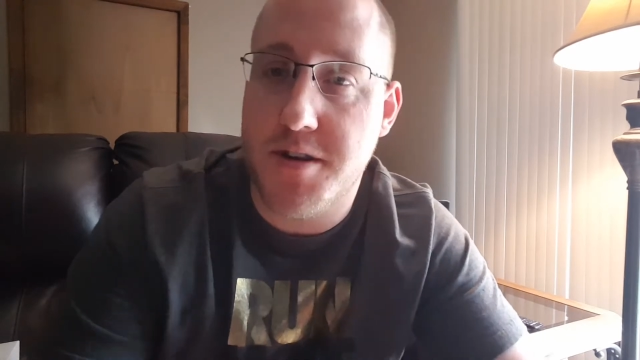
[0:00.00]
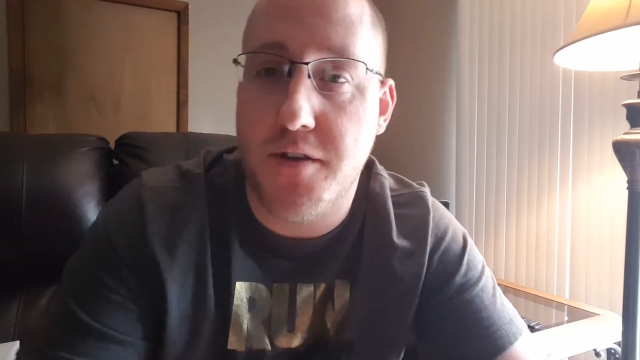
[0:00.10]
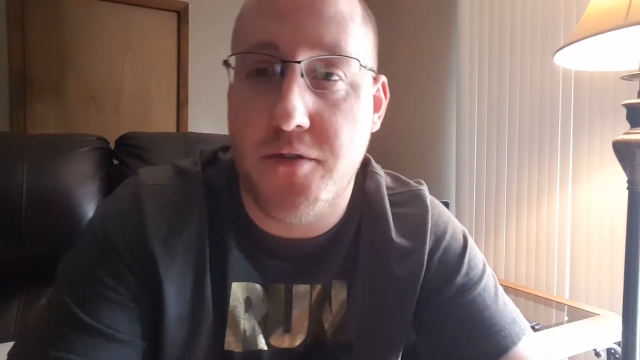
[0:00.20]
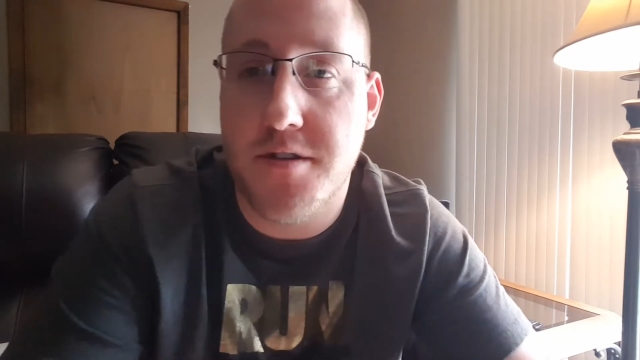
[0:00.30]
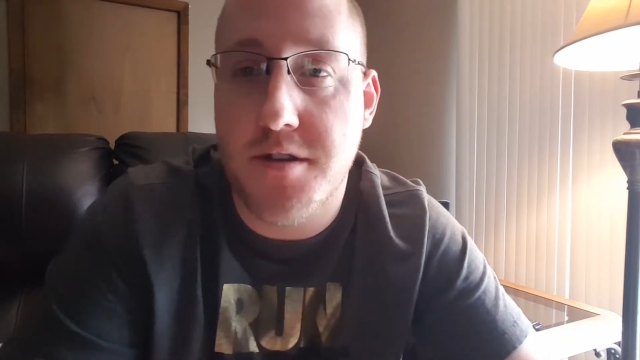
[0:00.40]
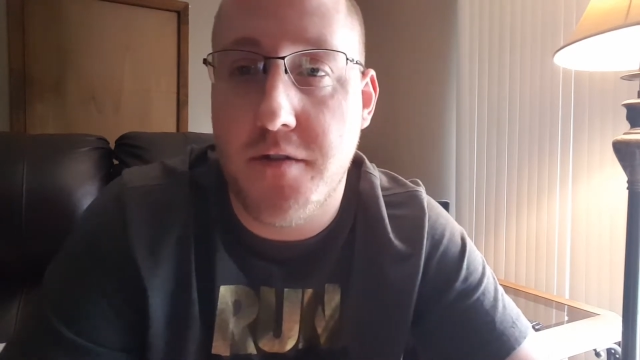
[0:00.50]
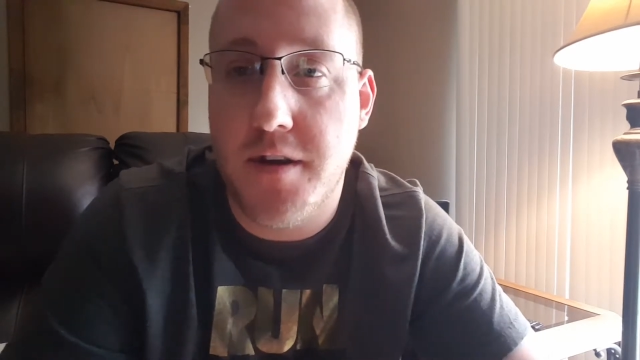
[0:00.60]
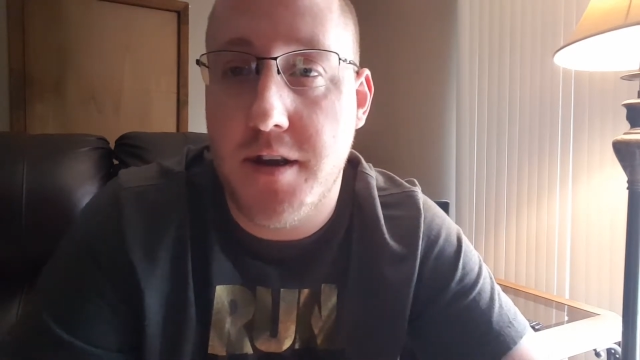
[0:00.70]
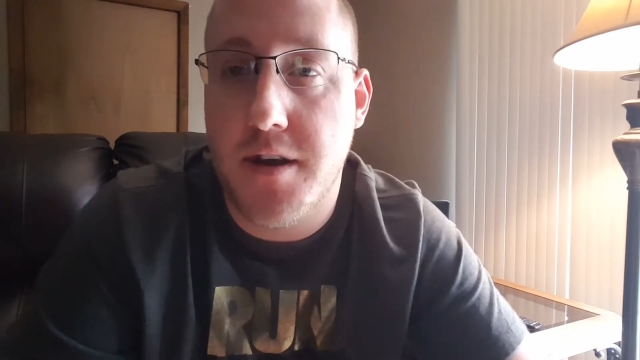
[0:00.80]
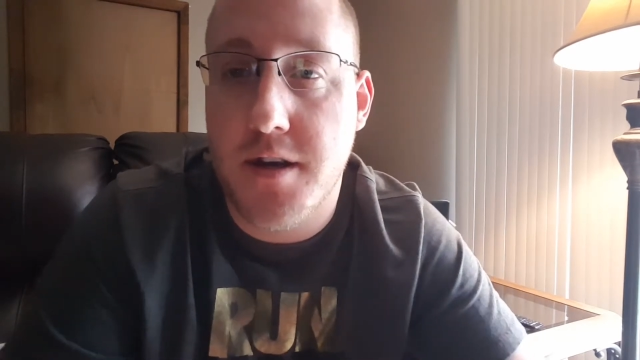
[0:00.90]
different of
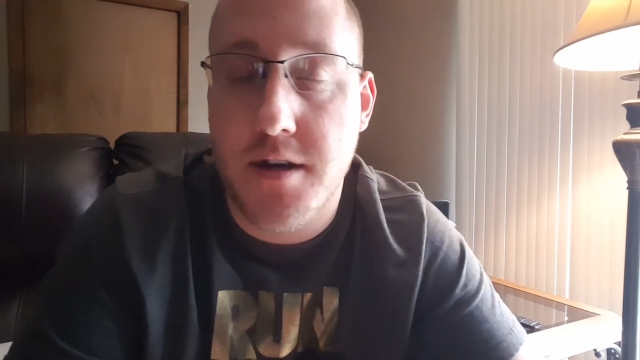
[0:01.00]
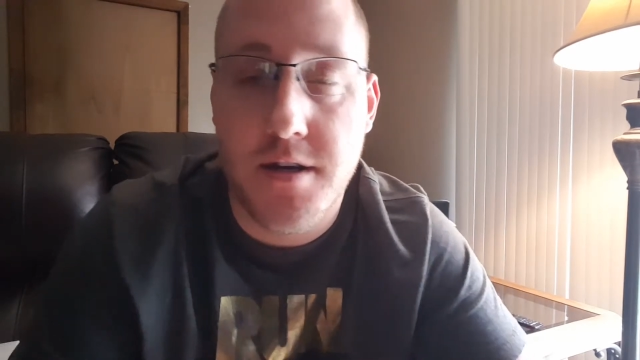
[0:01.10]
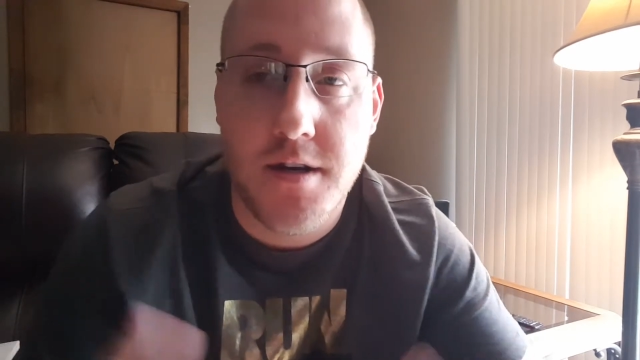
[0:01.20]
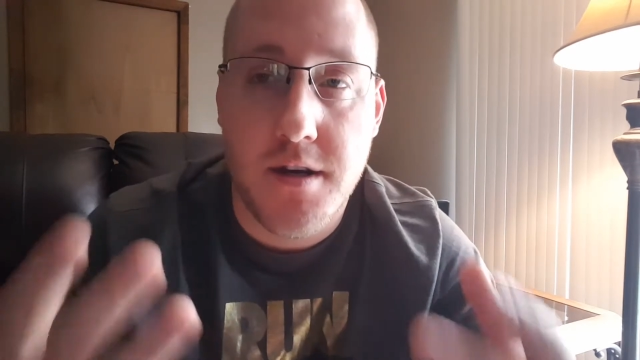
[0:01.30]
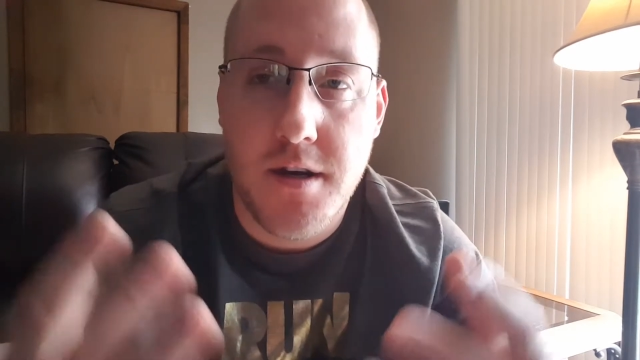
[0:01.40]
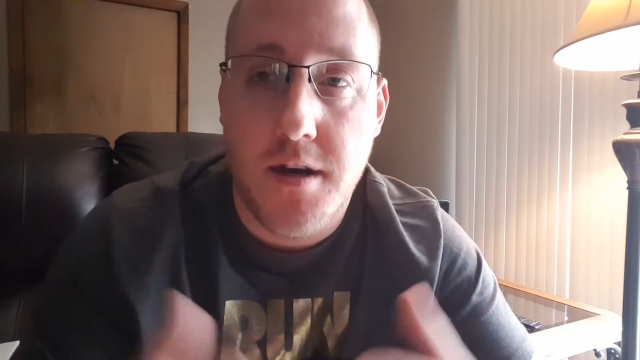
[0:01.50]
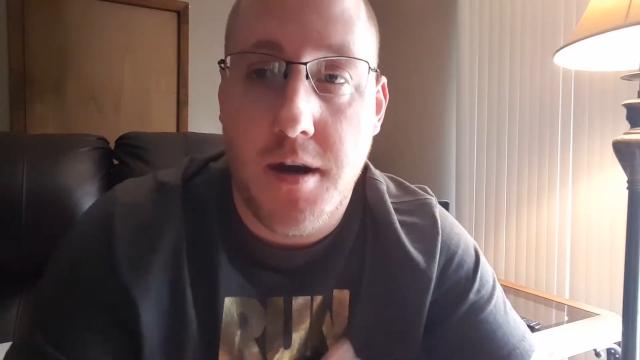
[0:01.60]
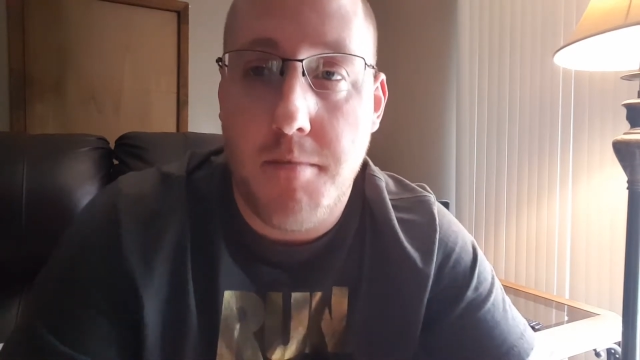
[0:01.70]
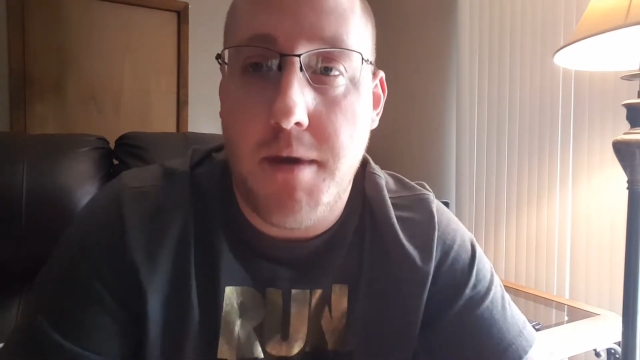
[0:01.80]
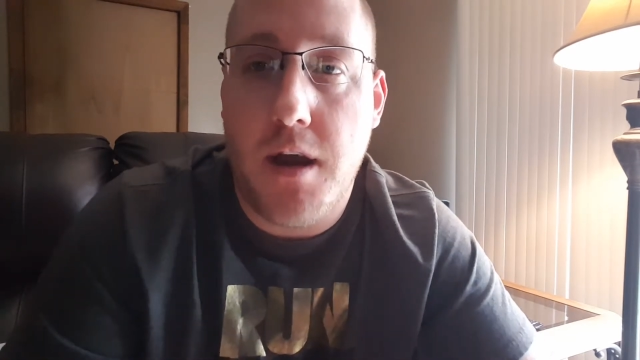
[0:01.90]
a uh,
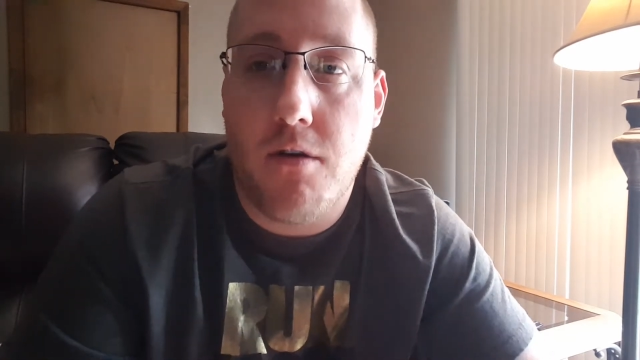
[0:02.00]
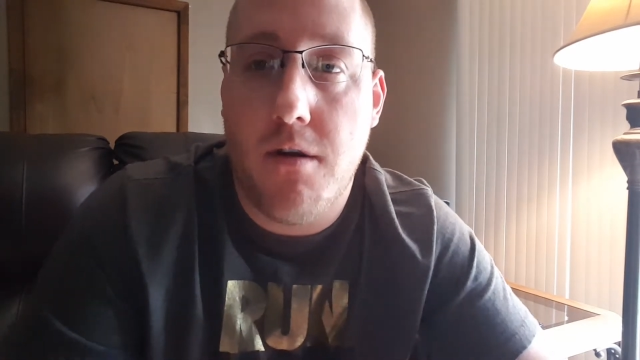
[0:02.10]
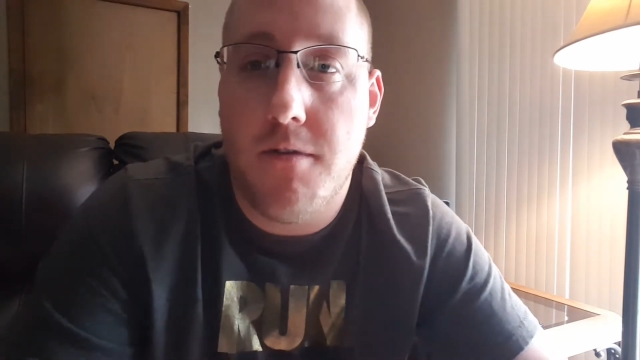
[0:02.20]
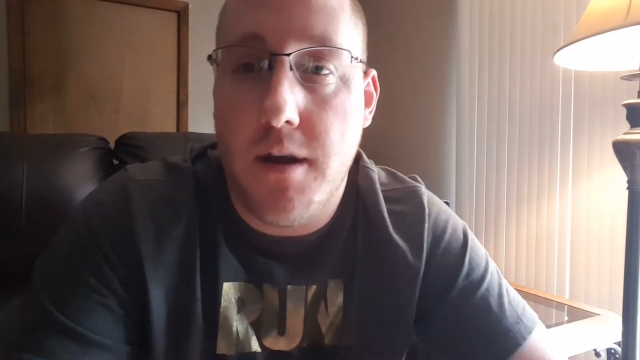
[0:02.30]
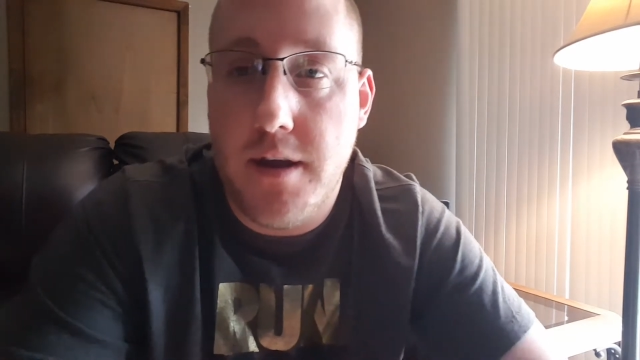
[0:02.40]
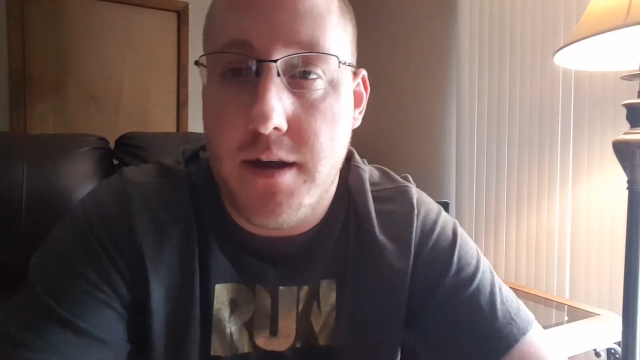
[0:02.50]
background today.